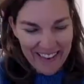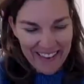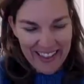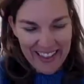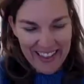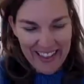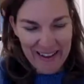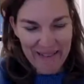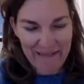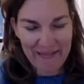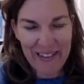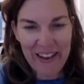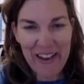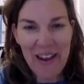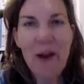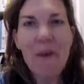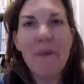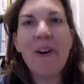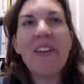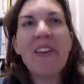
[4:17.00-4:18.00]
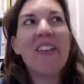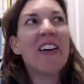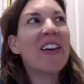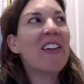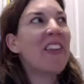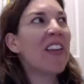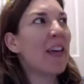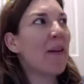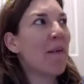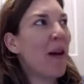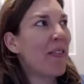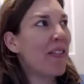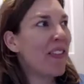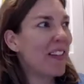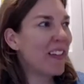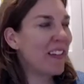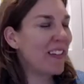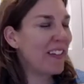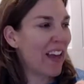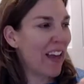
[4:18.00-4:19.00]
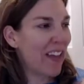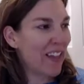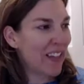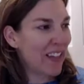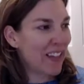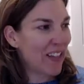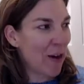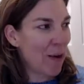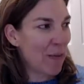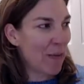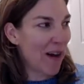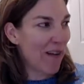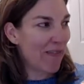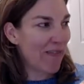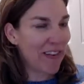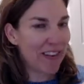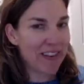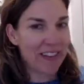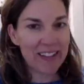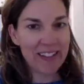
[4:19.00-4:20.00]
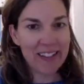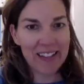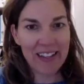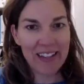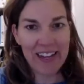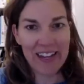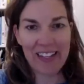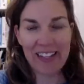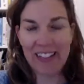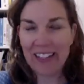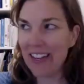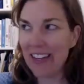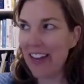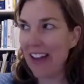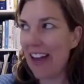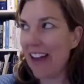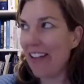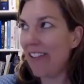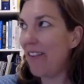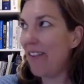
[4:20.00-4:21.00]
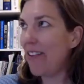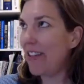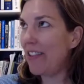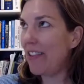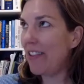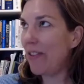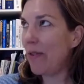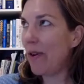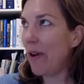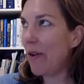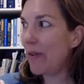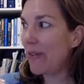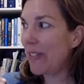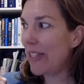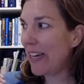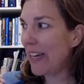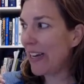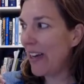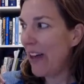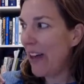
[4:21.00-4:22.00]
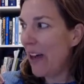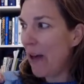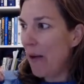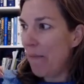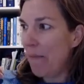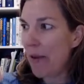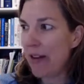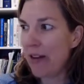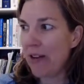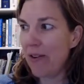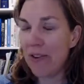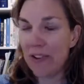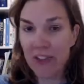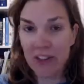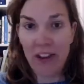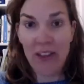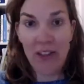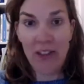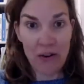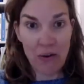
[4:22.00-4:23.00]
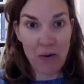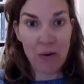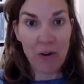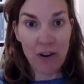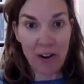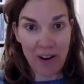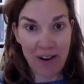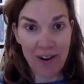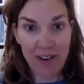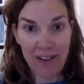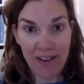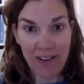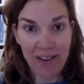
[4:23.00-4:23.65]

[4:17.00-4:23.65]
out with them. Well, and the good thing about this home office, I love it. It's so cozy, but you can shut the door.